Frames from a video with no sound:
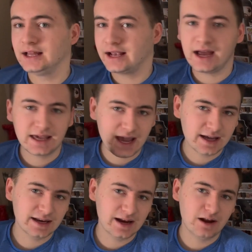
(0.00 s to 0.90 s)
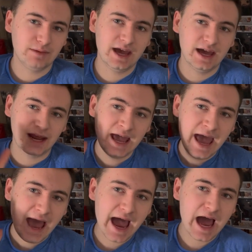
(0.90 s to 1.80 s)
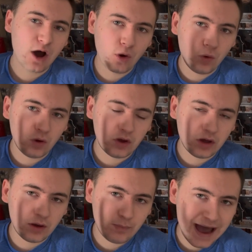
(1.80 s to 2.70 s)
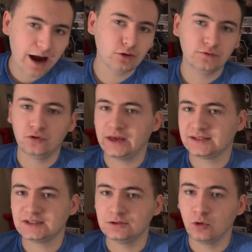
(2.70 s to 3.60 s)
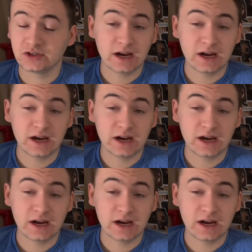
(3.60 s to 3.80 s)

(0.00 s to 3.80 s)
Like, I can't get it out of my head. How powerful that scene was.